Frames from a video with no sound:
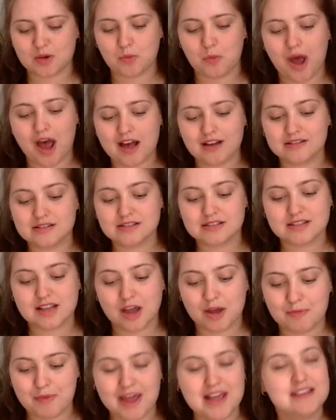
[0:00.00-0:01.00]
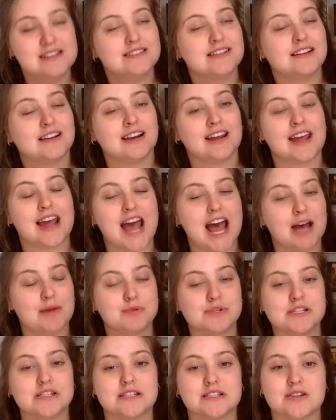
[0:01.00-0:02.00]
Well, so basically it
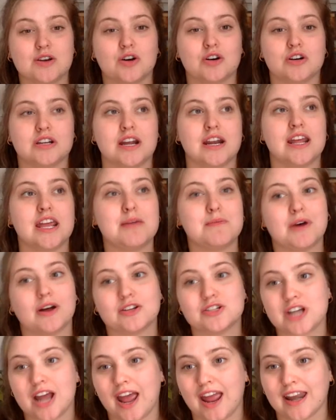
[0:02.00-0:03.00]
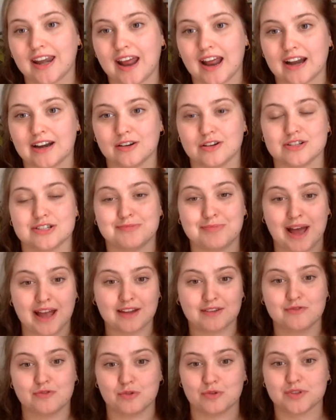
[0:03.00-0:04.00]
happens on an email chain and lots of back
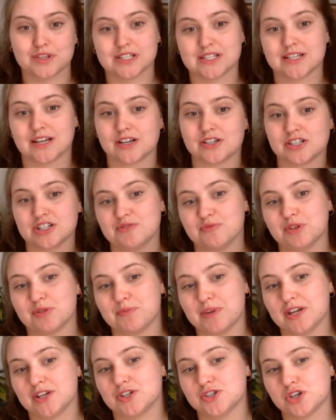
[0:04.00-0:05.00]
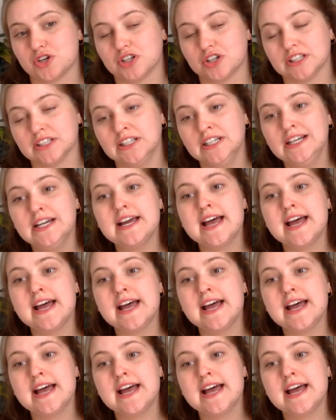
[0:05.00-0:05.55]
and forth discussion with me and John